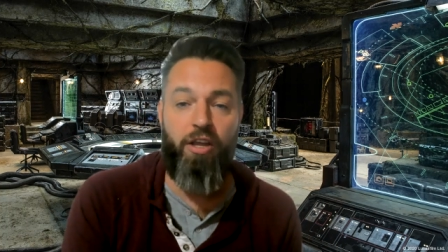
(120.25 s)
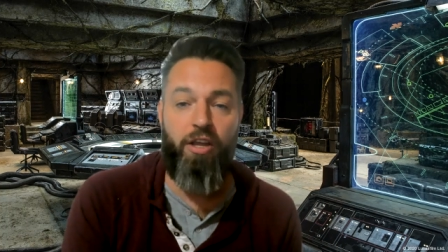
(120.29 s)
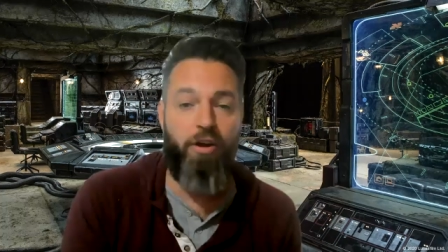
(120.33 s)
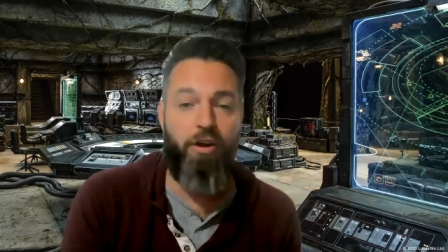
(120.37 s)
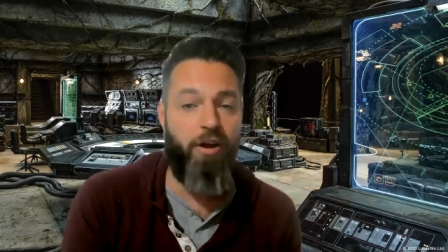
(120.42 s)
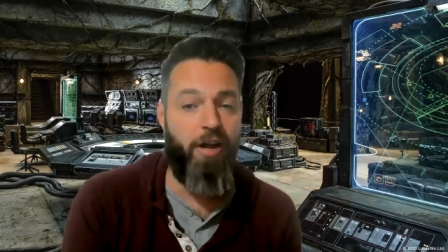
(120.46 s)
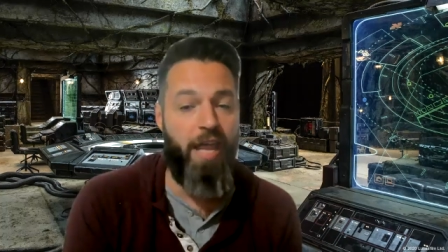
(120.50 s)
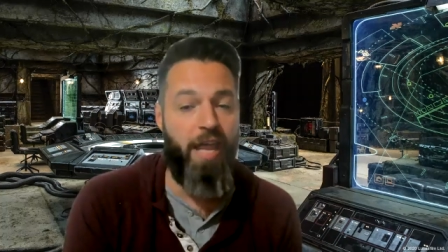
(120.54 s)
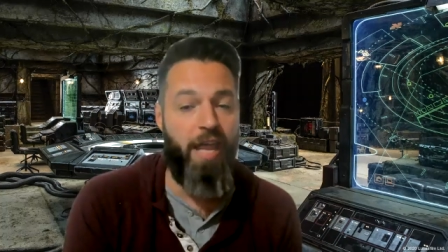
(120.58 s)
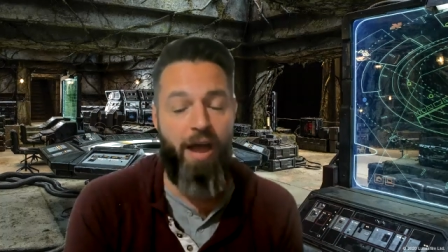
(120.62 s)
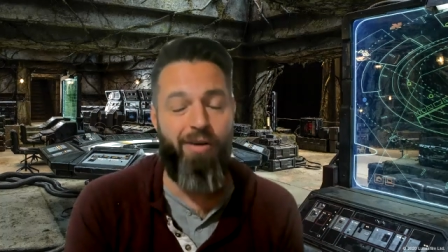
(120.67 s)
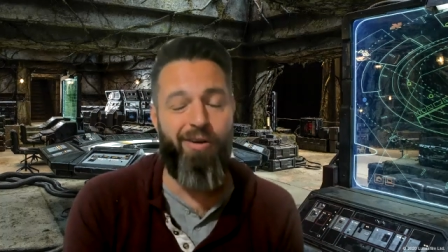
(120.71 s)
your
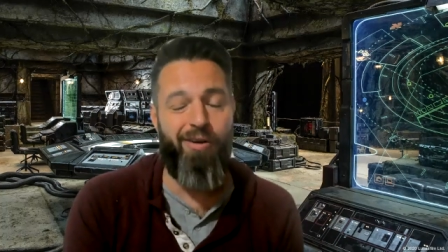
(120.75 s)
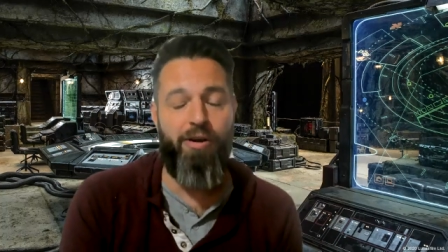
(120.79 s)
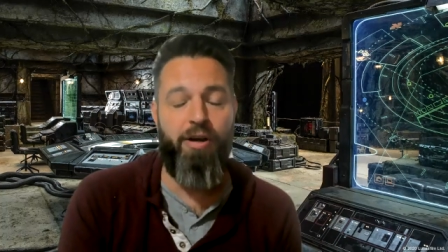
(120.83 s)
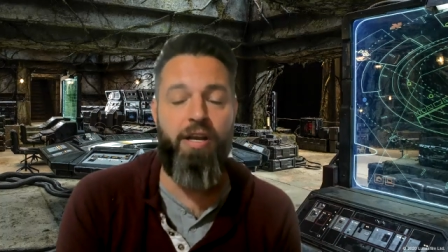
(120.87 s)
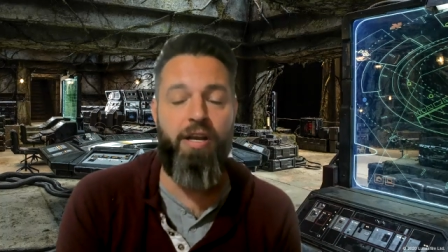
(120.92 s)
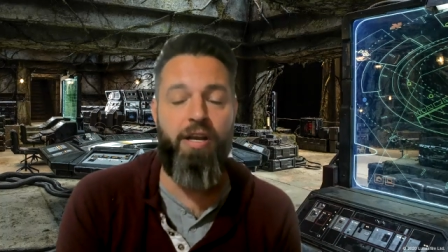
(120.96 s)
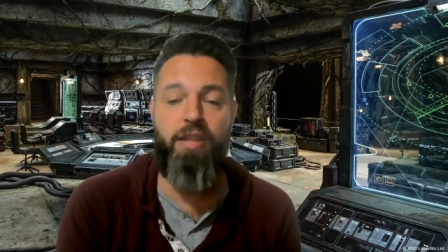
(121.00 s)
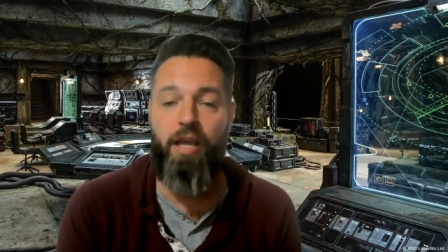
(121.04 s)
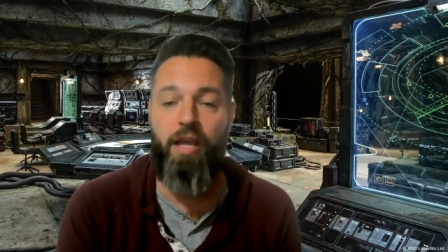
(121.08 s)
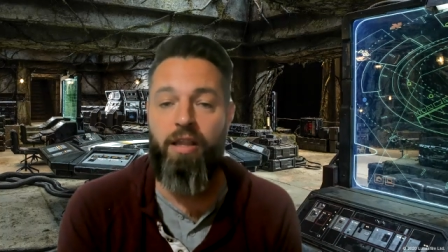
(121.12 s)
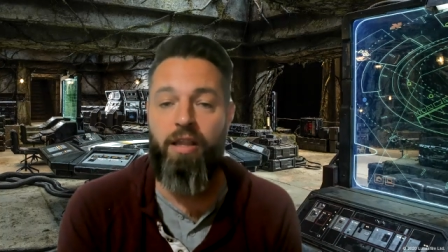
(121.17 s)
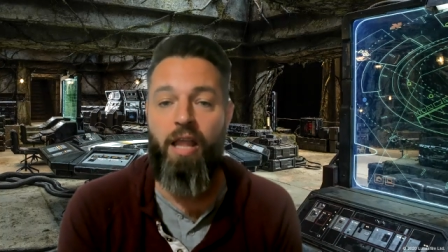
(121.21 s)
account or
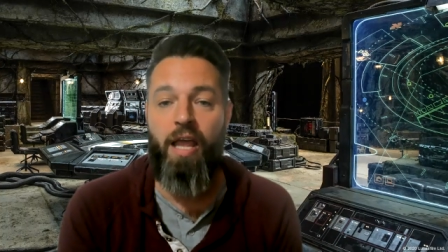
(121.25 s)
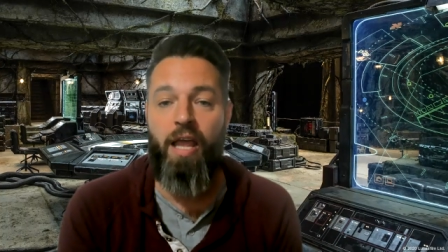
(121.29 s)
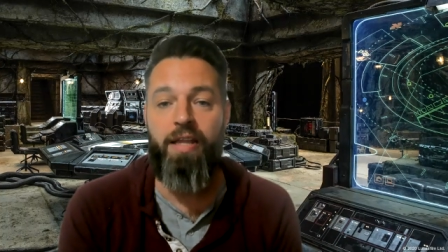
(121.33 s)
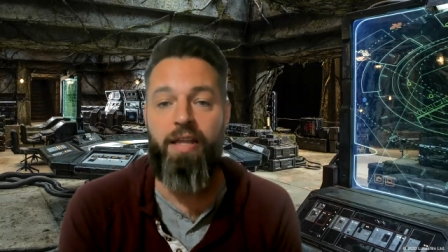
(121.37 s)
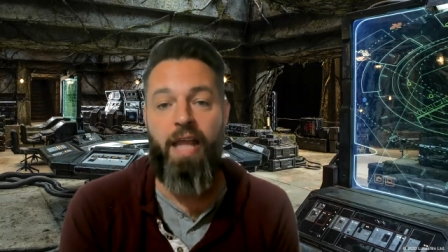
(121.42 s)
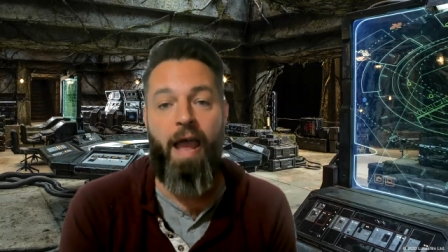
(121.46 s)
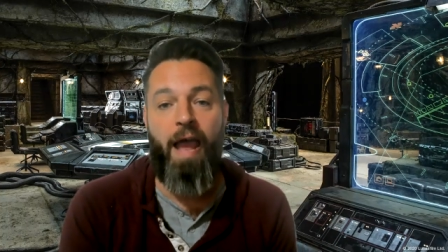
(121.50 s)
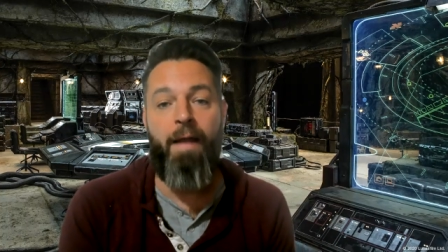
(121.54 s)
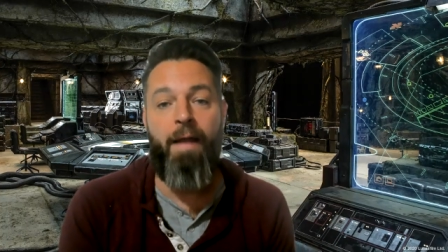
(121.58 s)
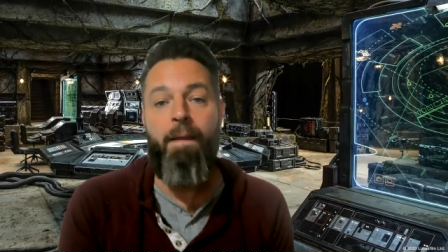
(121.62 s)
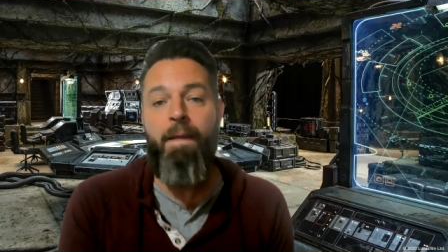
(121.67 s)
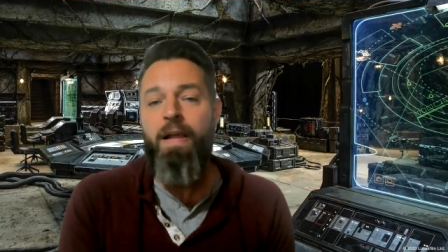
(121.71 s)
anything like
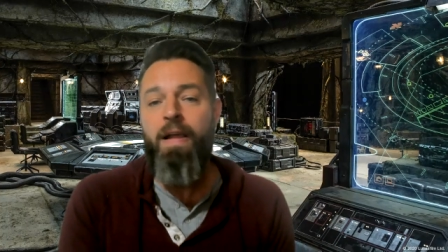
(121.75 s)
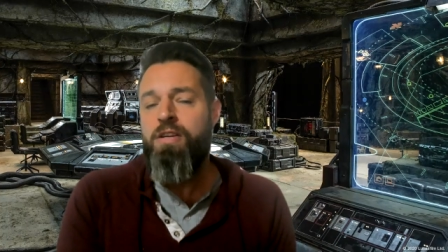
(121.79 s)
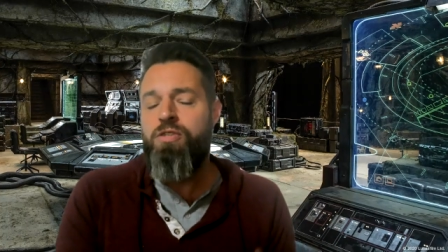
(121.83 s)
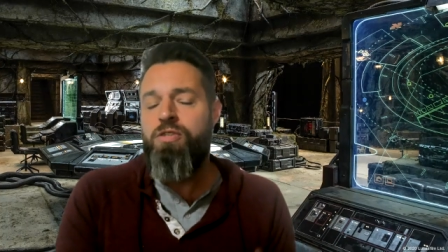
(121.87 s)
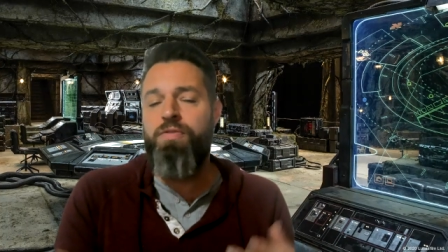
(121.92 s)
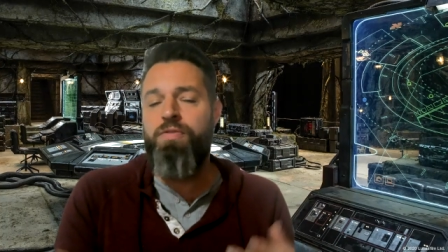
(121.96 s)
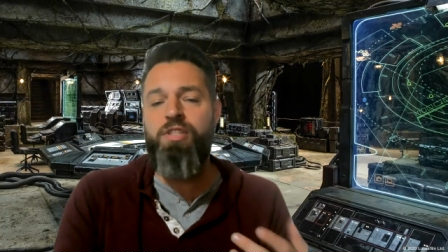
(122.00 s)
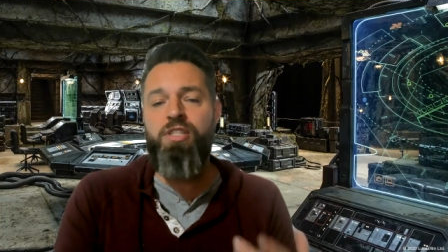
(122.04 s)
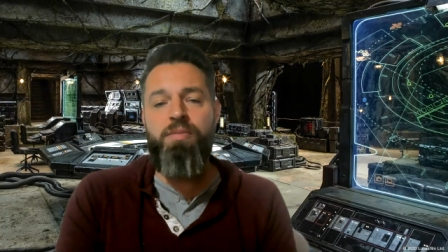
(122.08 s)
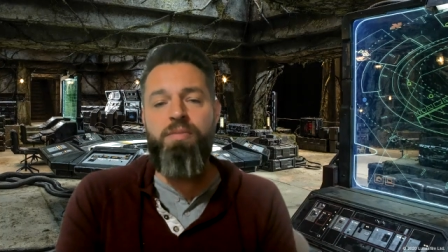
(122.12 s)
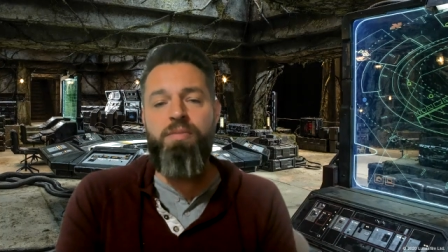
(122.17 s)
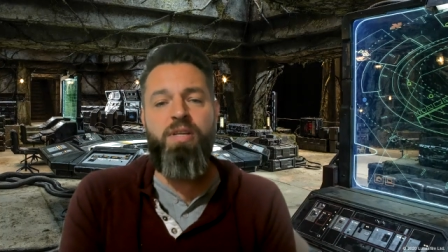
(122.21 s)
that so
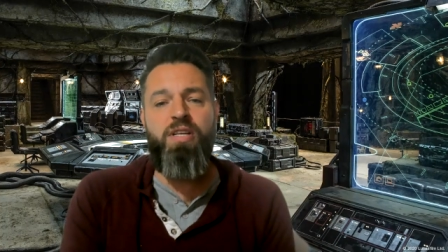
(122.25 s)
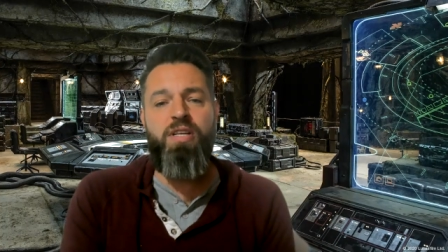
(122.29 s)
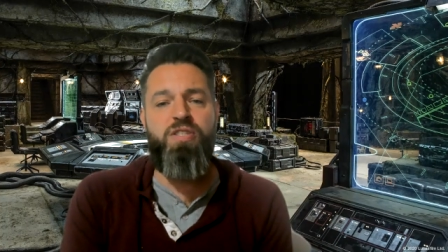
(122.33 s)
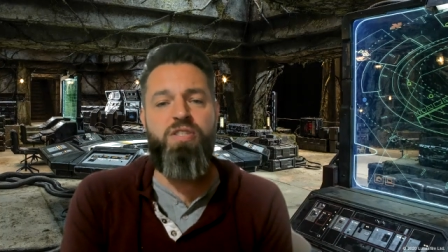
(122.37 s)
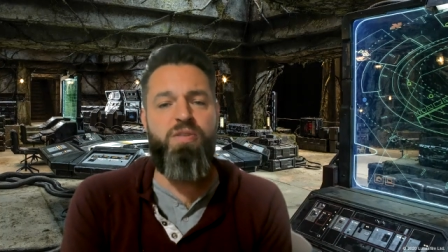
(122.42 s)
it's something